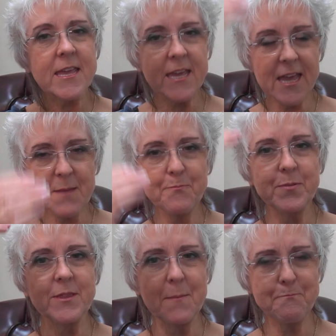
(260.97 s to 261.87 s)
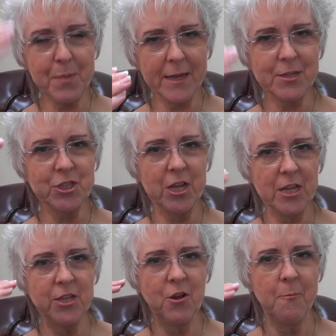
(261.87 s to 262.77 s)
Keep the picture
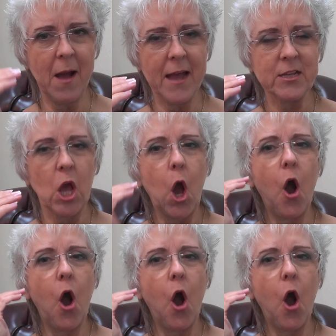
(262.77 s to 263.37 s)
in your mind